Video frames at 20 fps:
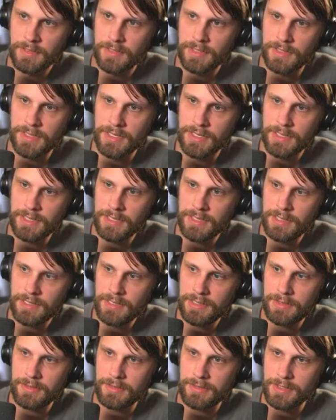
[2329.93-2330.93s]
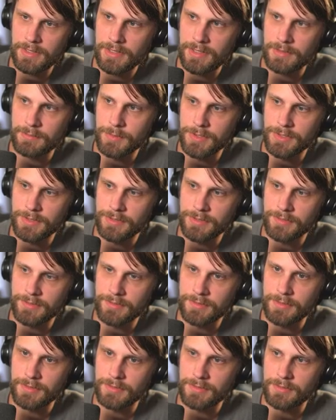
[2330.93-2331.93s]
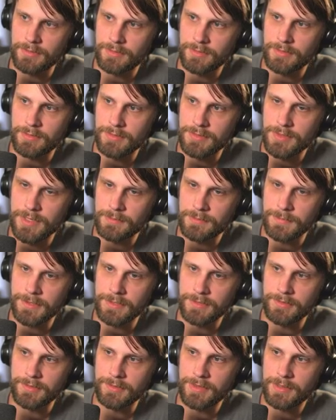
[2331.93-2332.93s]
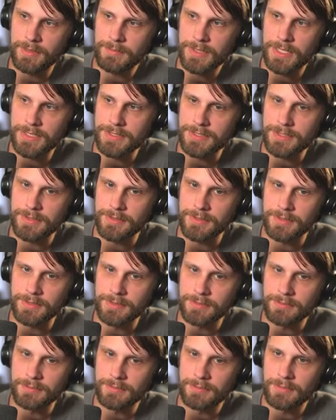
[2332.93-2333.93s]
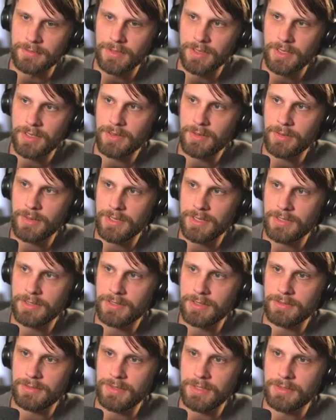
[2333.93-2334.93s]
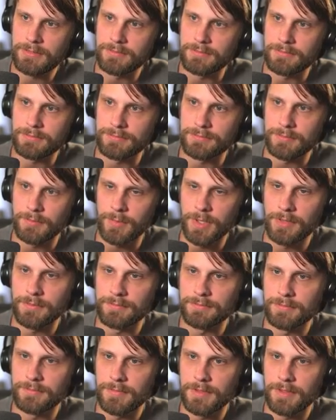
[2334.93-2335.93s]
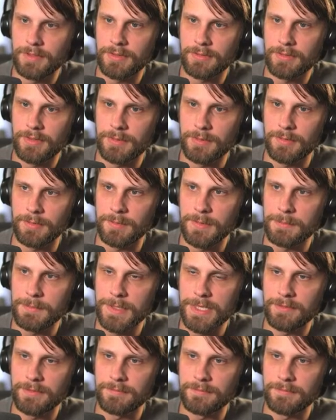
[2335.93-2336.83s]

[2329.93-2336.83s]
I think I'm willing to drop this. I'm not certain. Oh, I didn't even, well, that was my bad.